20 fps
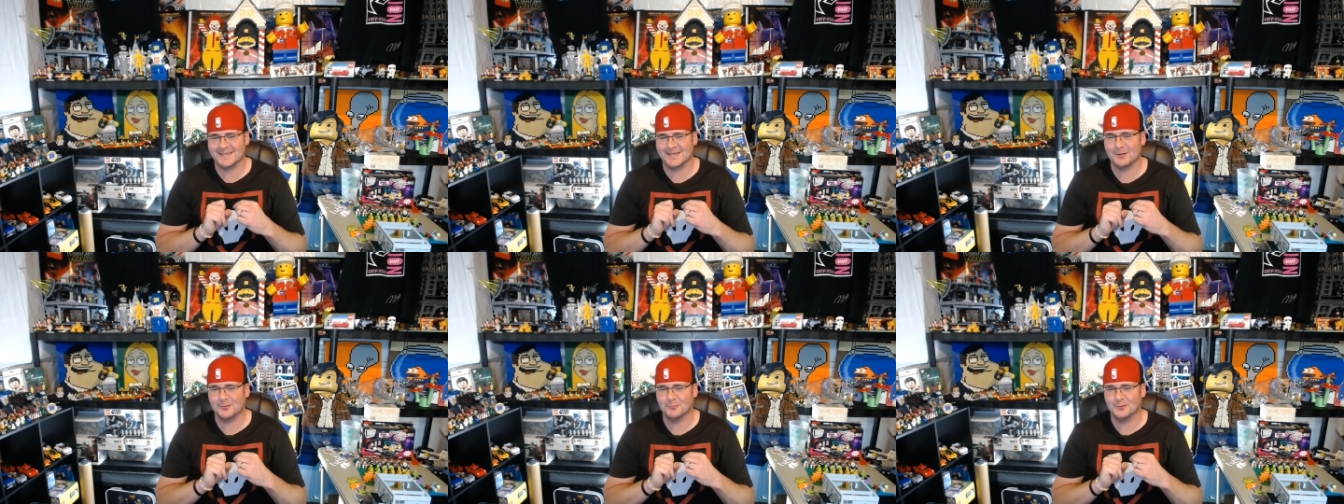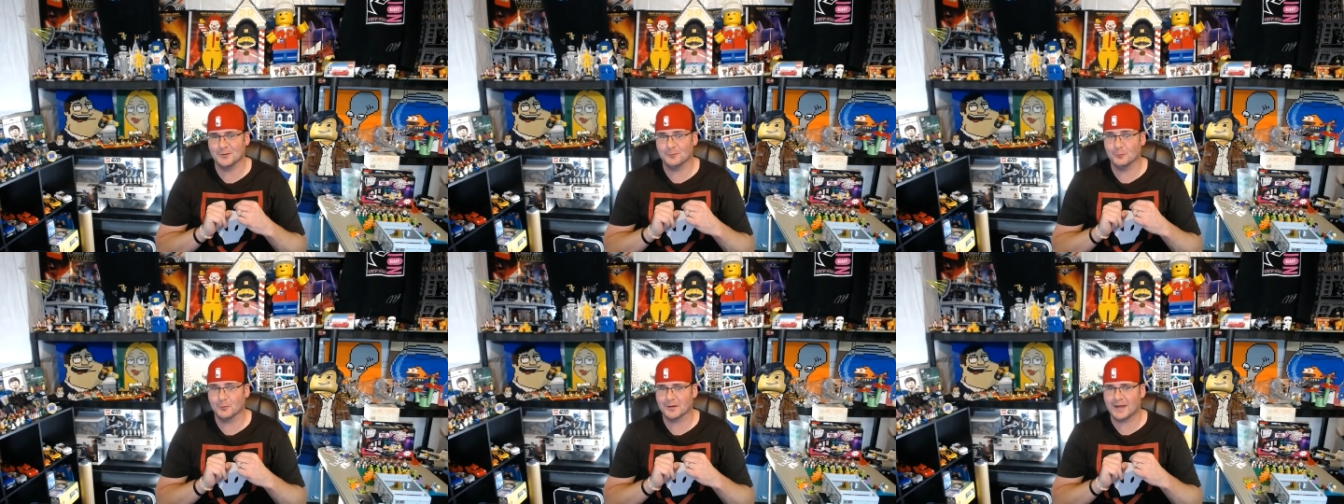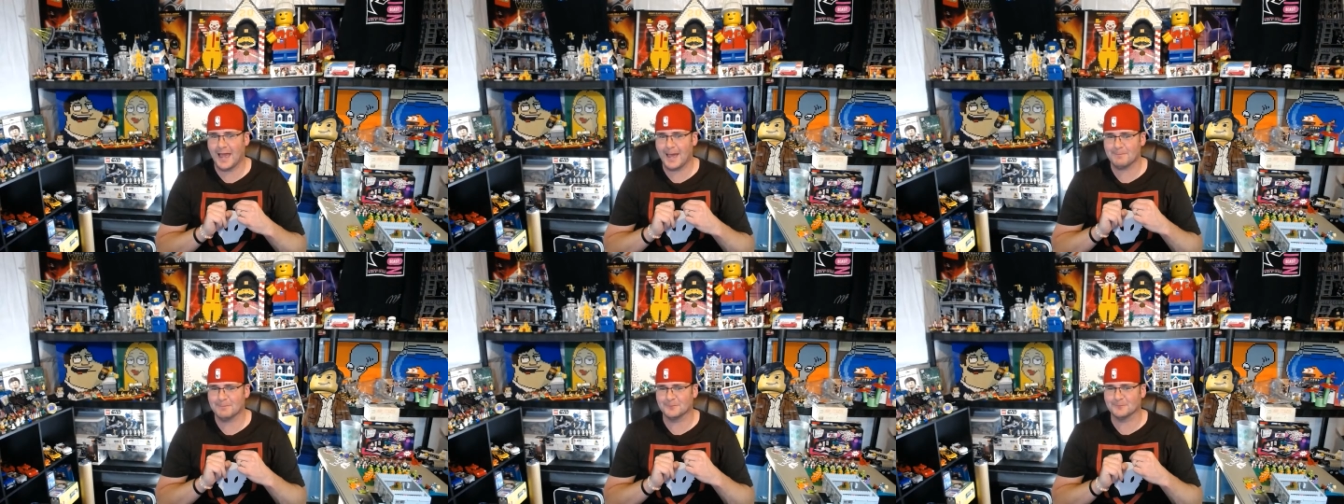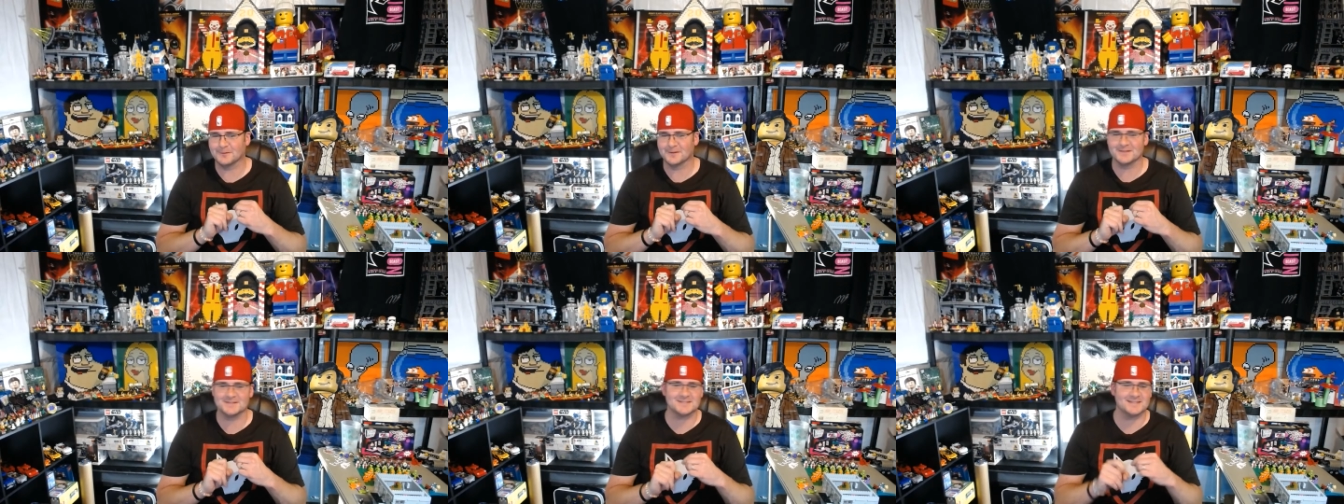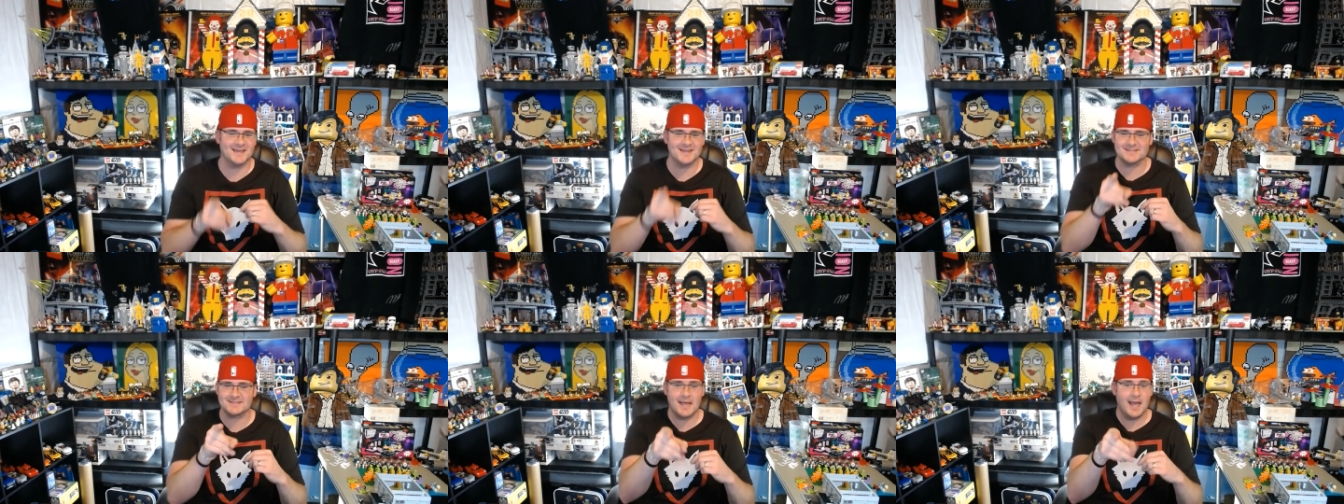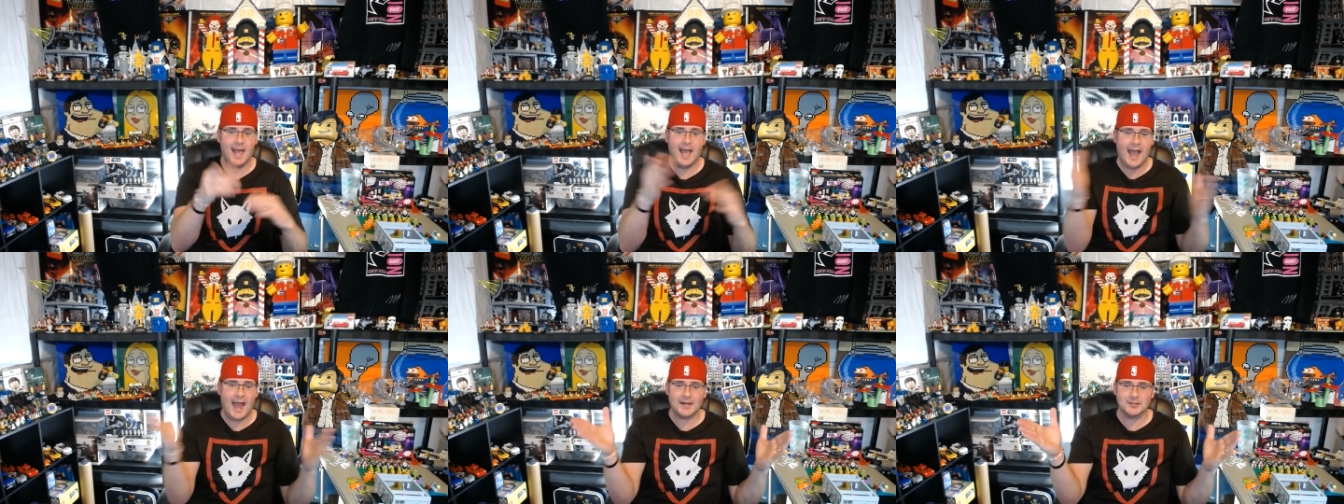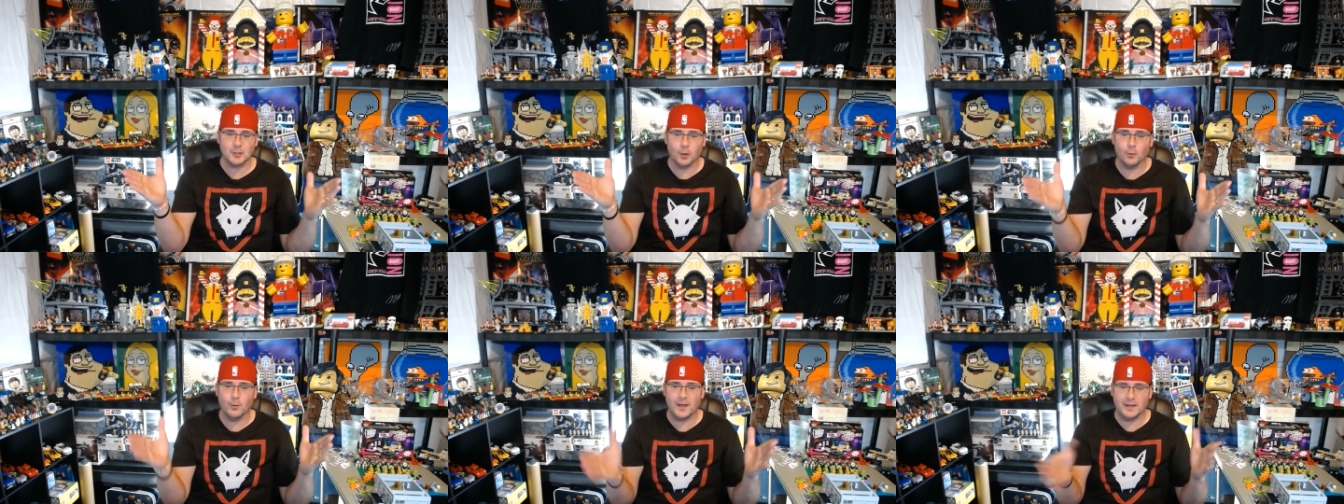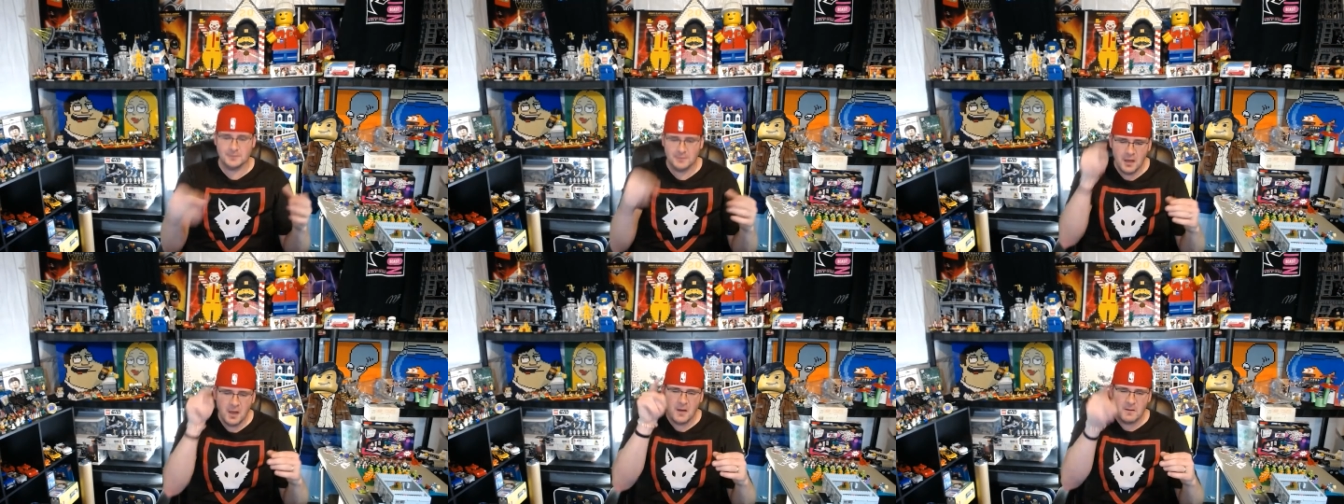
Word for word: It will happen one of these days. I don't know when.